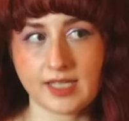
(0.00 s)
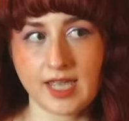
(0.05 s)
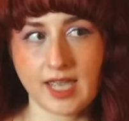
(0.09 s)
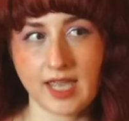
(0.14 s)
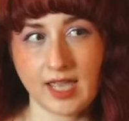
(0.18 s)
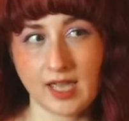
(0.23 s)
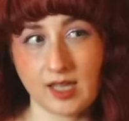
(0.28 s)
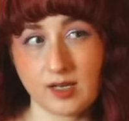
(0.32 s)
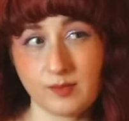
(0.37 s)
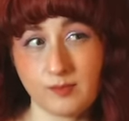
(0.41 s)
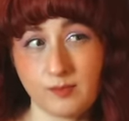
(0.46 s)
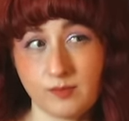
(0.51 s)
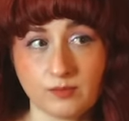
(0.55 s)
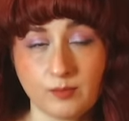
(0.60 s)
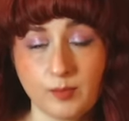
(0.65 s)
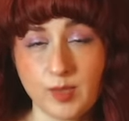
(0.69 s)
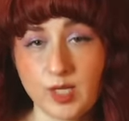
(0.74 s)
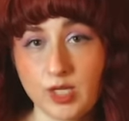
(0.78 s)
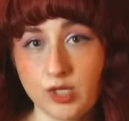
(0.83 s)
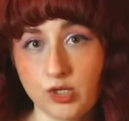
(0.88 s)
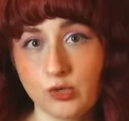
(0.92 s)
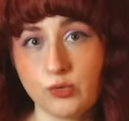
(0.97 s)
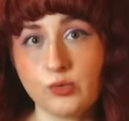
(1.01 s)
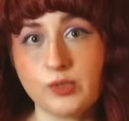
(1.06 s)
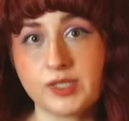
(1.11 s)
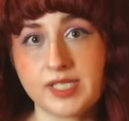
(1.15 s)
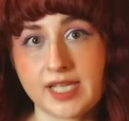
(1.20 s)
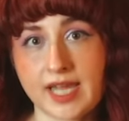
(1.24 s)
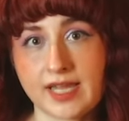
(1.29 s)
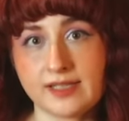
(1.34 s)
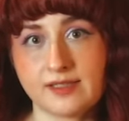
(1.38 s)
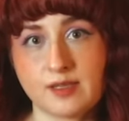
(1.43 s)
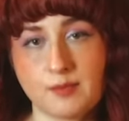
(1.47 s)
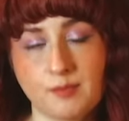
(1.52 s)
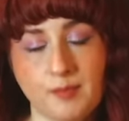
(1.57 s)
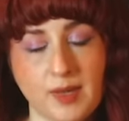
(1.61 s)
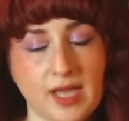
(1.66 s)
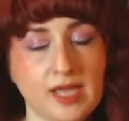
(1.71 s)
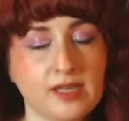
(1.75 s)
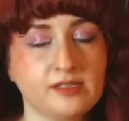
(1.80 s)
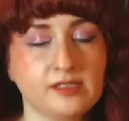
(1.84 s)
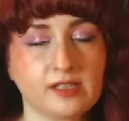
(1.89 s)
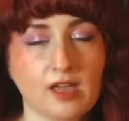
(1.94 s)
can be used as the
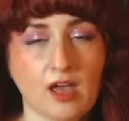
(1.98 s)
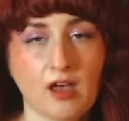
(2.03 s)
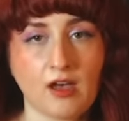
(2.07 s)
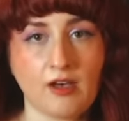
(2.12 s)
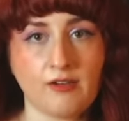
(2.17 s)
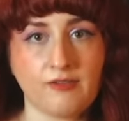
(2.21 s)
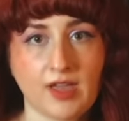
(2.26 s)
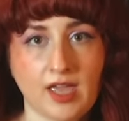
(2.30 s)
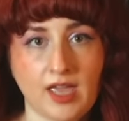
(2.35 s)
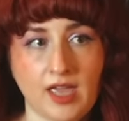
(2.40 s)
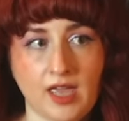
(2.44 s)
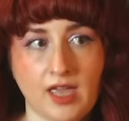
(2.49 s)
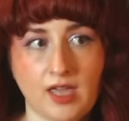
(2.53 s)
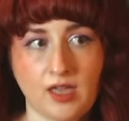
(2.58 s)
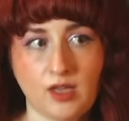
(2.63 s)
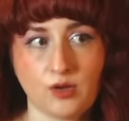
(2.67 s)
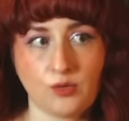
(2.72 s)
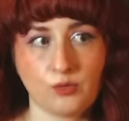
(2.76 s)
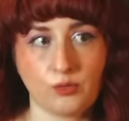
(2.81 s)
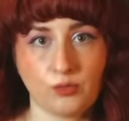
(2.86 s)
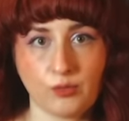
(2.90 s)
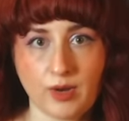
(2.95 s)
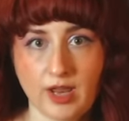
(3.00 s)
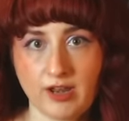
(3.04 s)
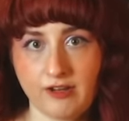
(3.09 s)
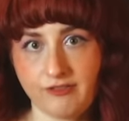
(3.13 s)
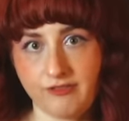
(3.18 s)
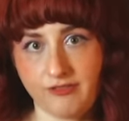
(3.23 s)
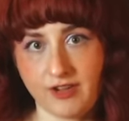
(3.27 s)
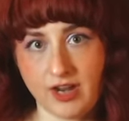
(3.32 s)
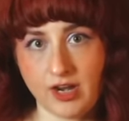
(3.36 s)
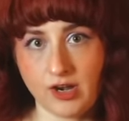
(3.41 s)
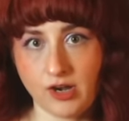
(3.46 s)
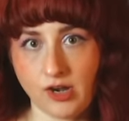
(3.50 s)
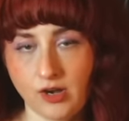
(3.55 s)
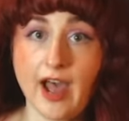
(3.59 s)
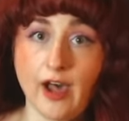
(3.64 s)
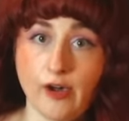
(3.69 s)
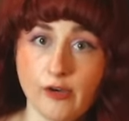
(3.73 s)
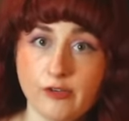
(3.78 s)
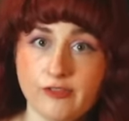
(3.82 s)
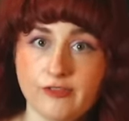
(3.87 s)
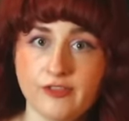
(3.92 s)
base of a Ren fair
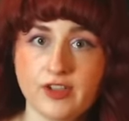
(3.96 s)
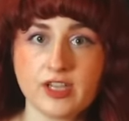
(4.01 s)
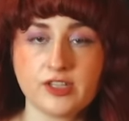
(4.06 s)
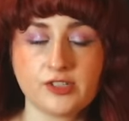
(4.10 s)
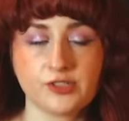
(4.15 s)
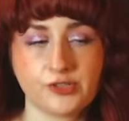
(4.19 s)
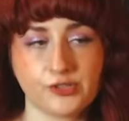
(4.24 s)
outfit.